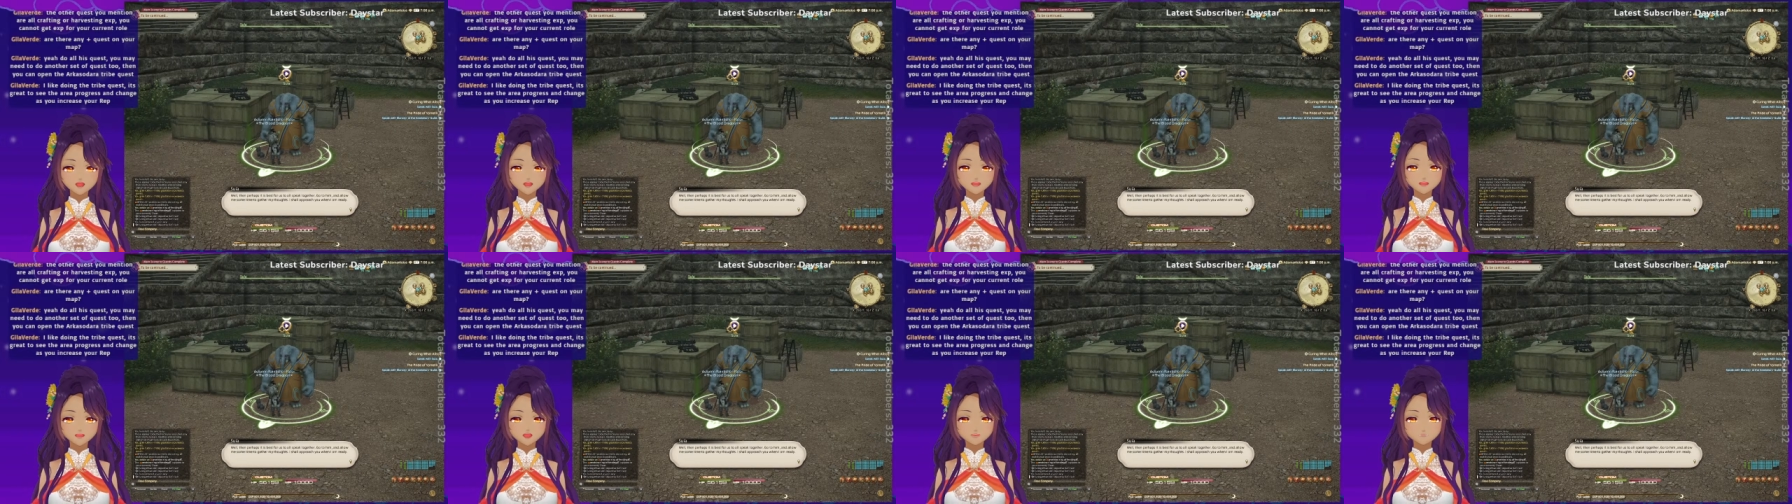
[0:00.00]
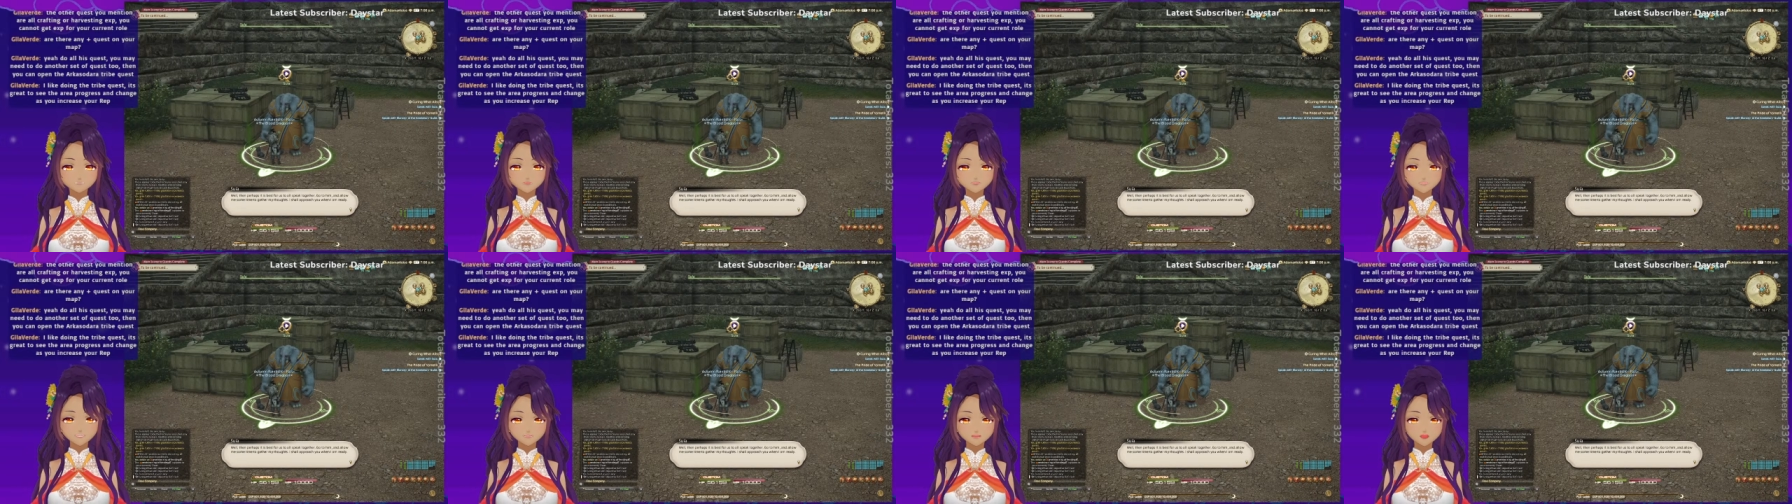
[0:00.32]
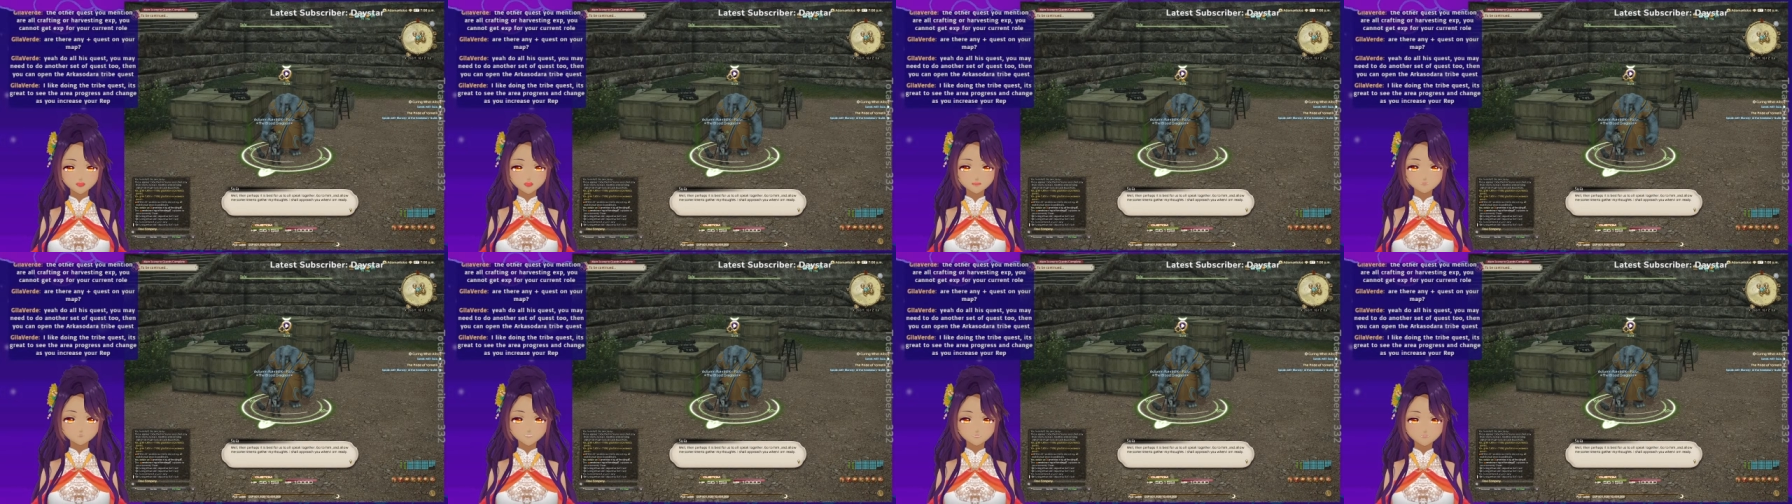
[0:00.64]
Go to
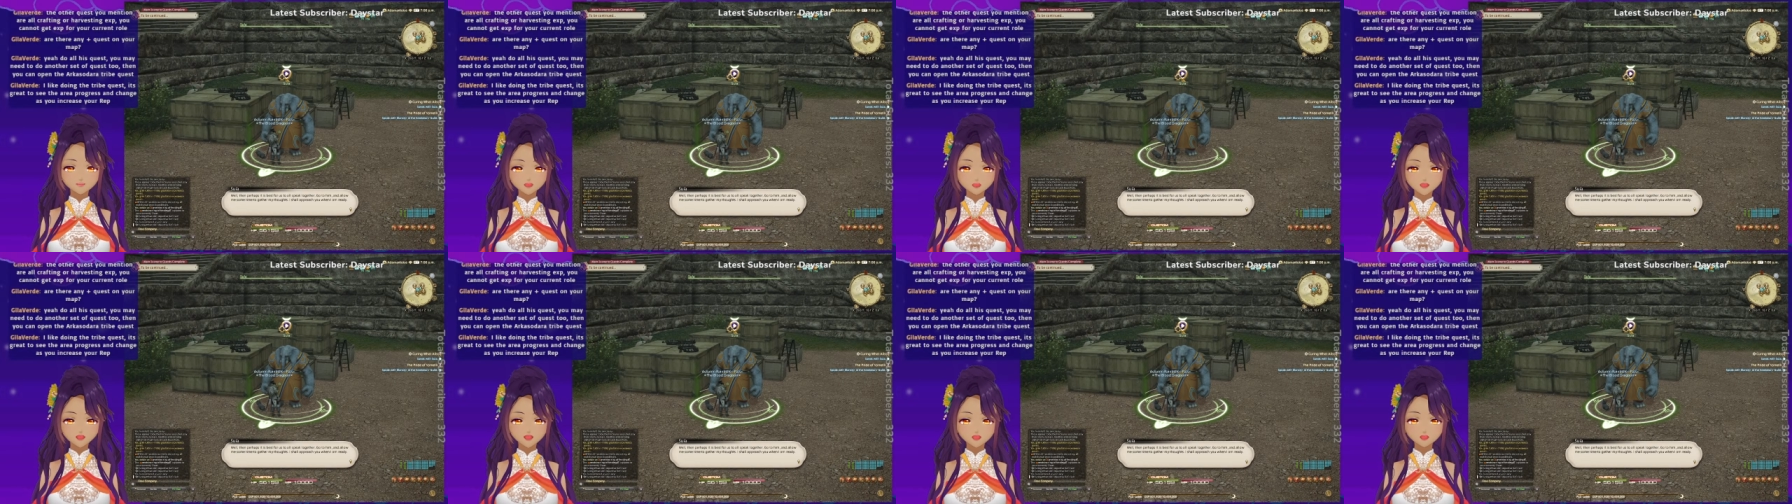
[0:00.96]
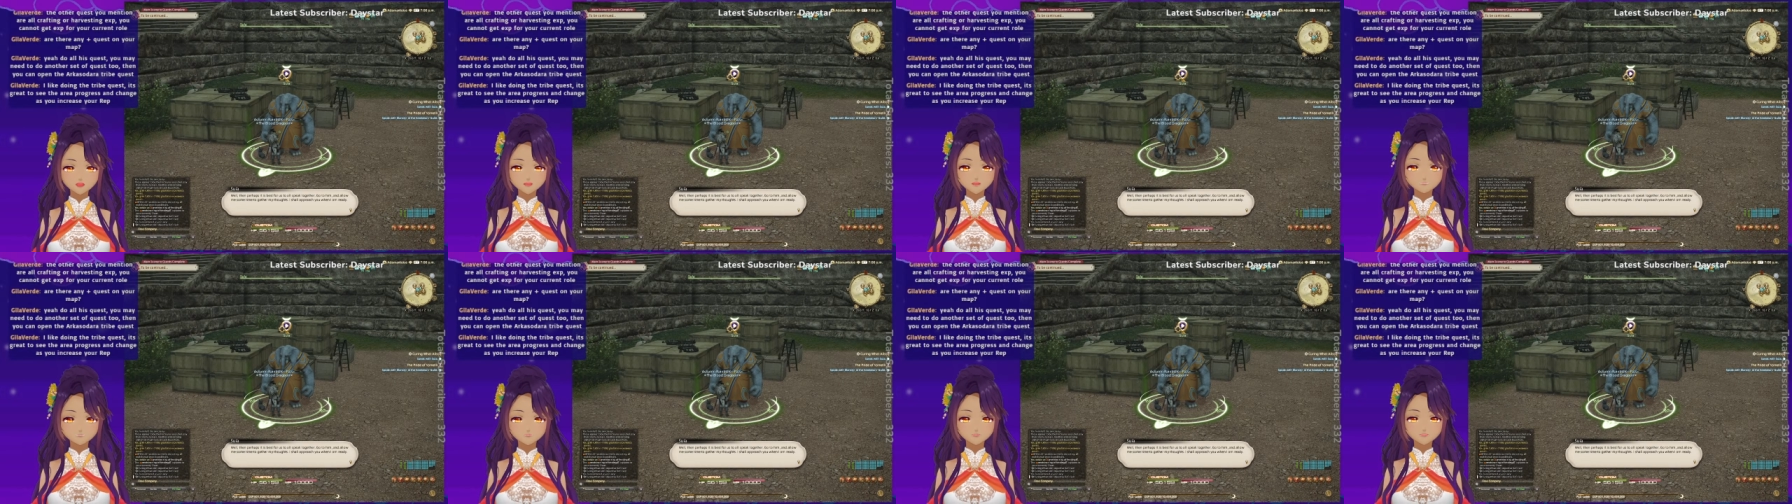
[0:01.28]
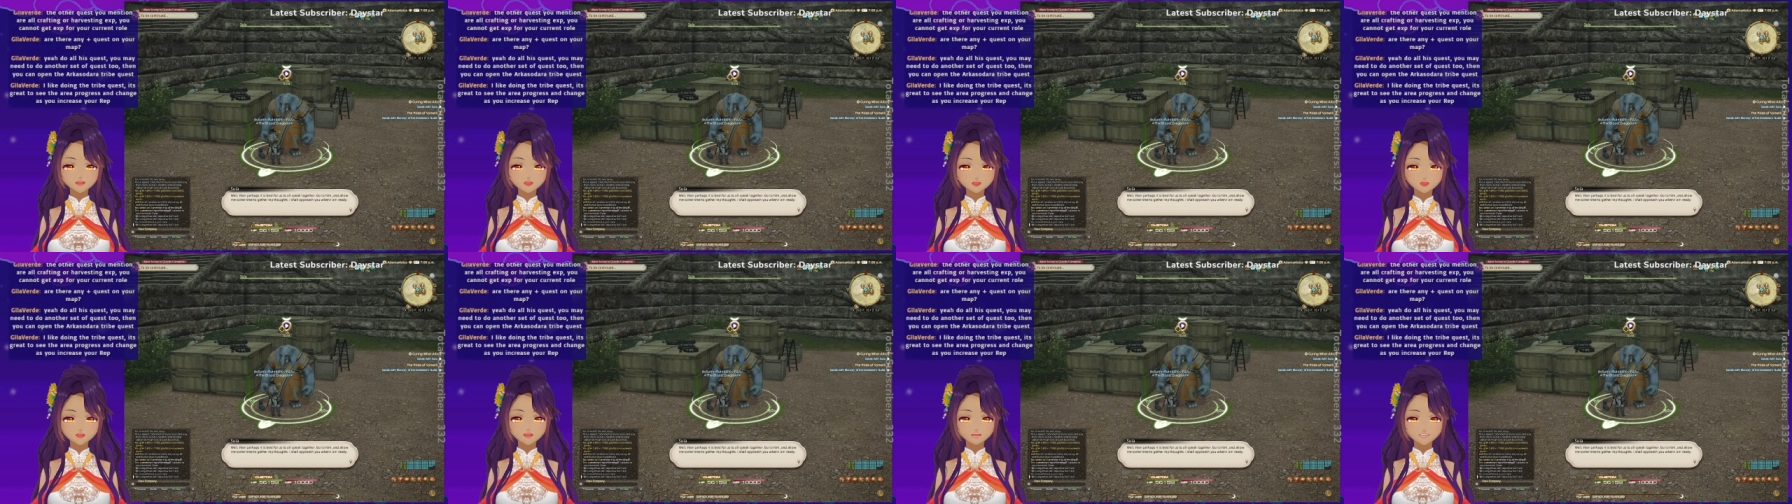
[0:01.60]
him, and allow me some
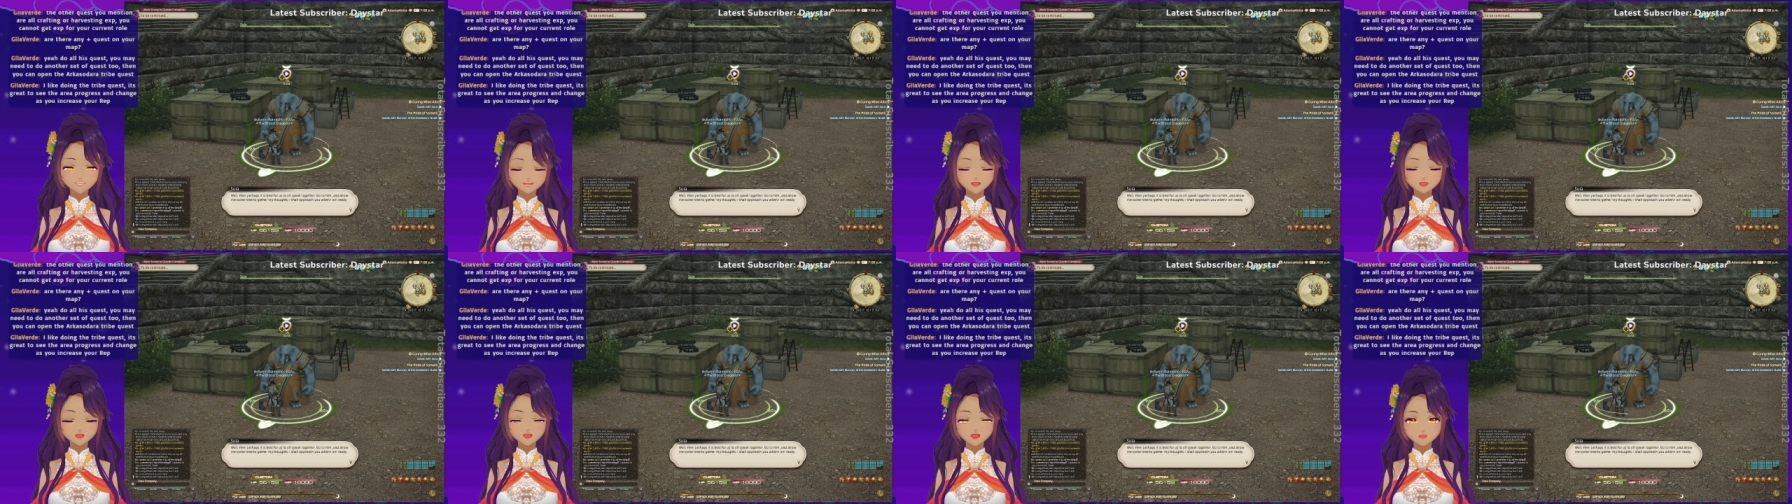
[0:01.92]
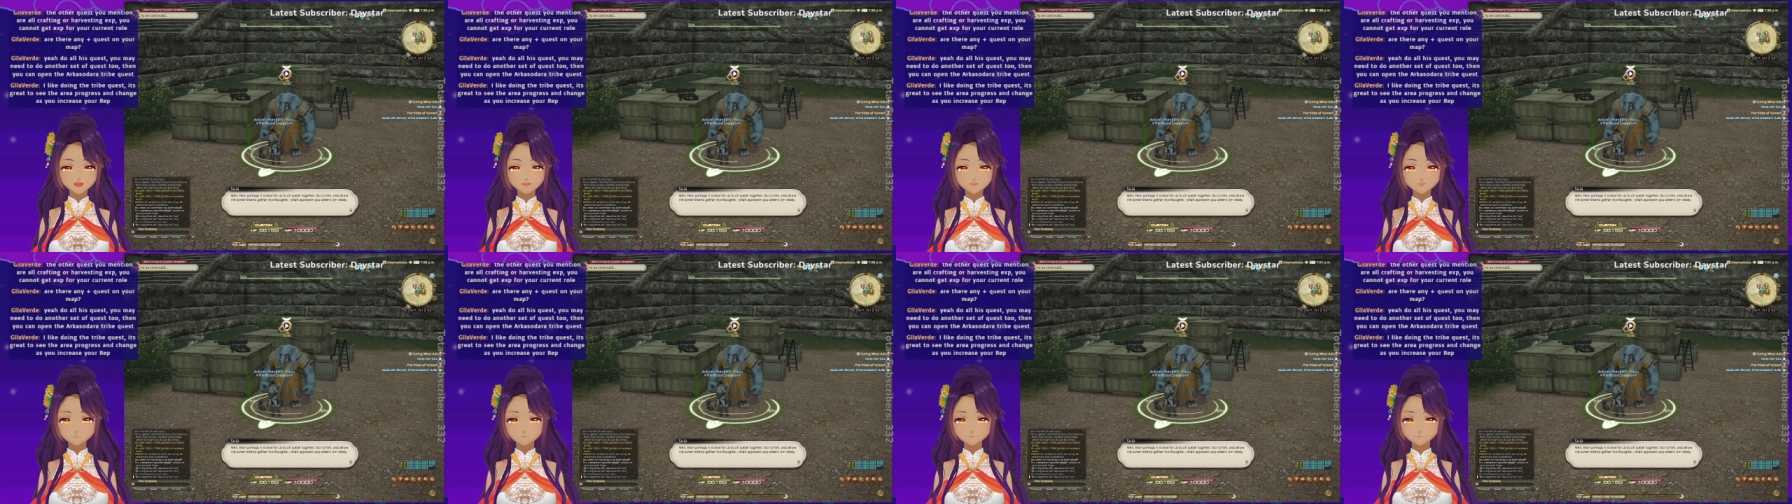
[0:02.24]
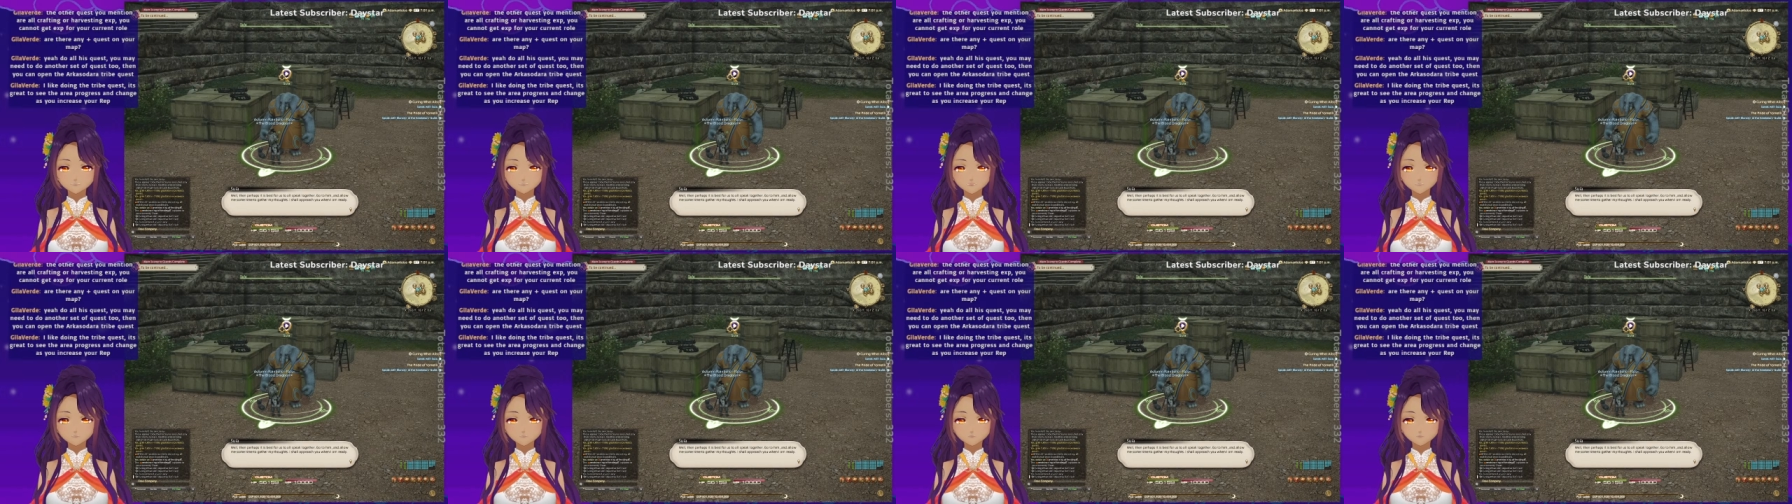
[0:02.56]
time to gather my
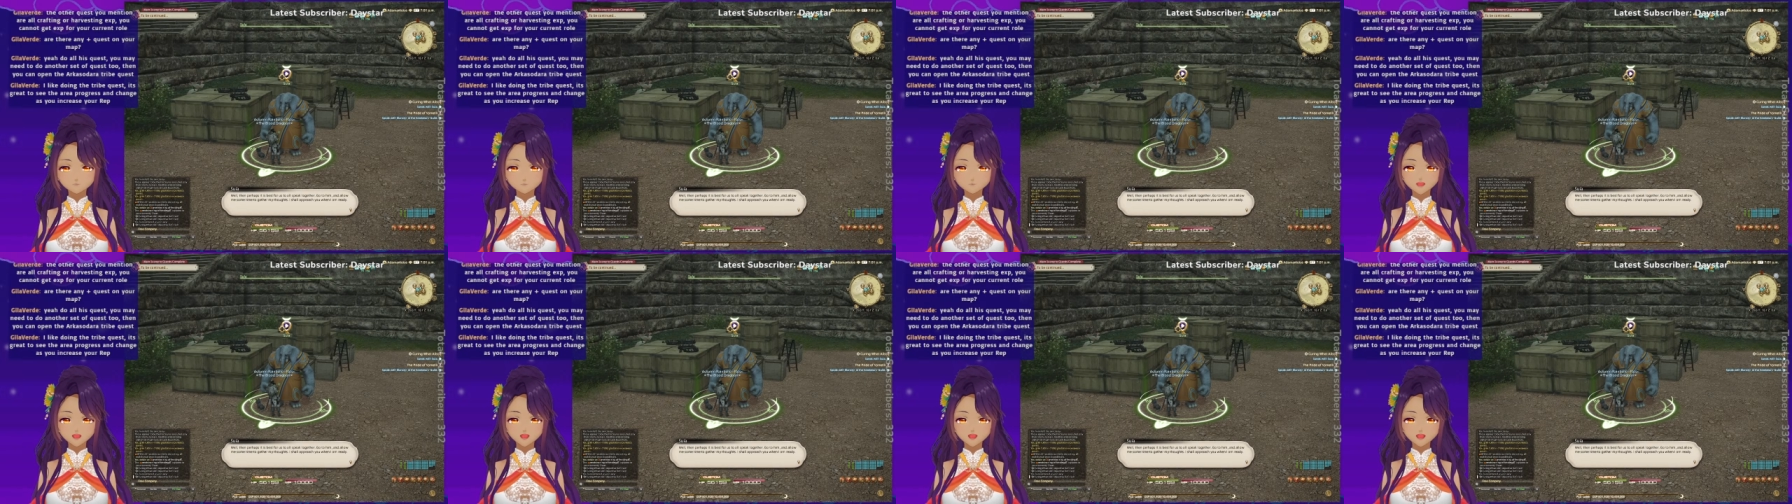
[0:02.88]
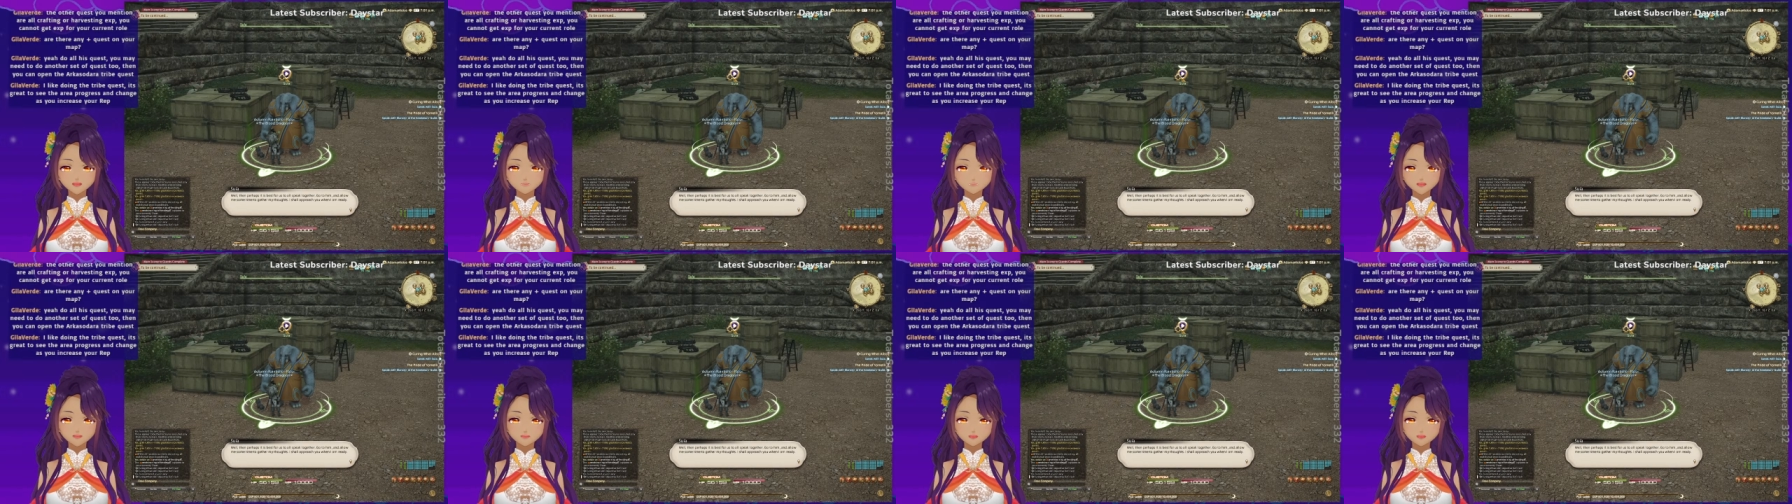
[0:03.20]
thoughts. I shall